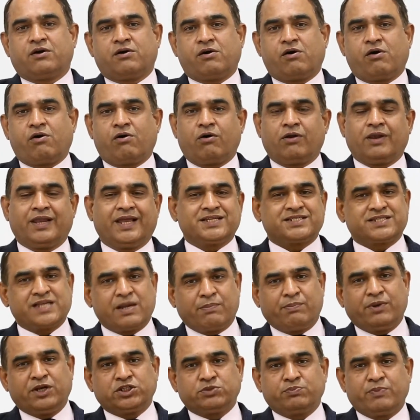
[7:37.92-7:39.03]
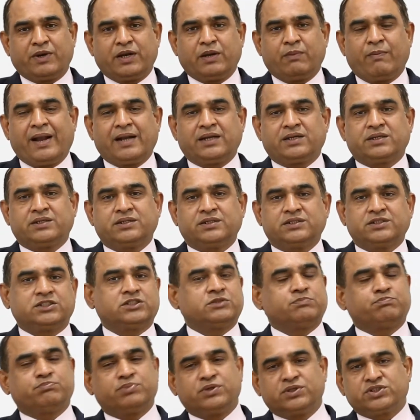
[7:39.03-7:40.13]
all establishment
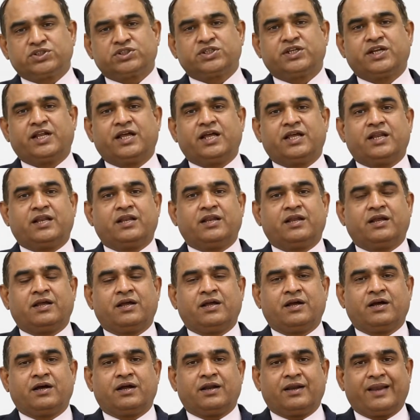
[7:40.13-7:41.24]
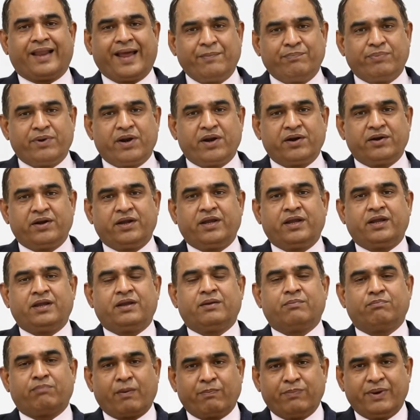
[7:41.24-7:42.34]
matters, personnel, library,
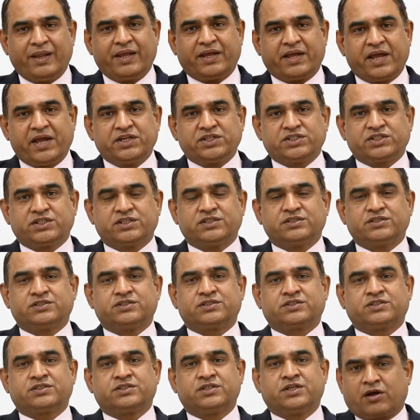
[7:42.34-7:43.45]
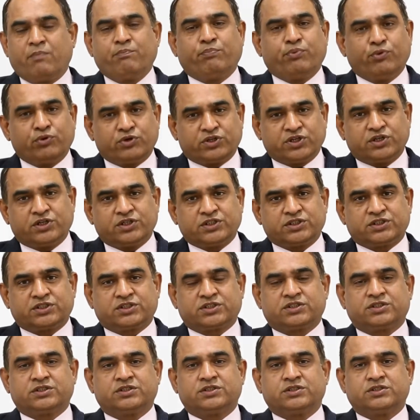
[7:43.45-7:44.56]
publications,
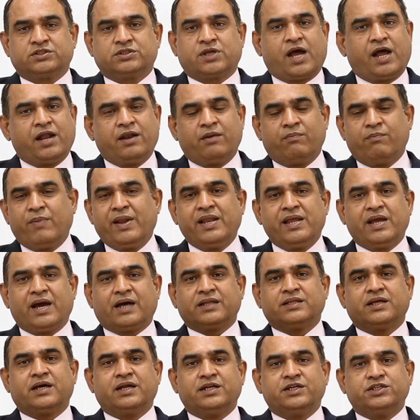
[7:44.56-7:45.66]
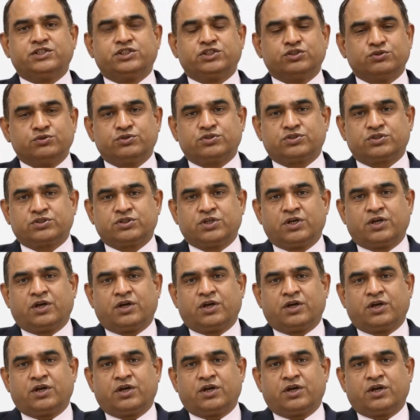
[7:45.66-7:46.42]
computers and many other issues.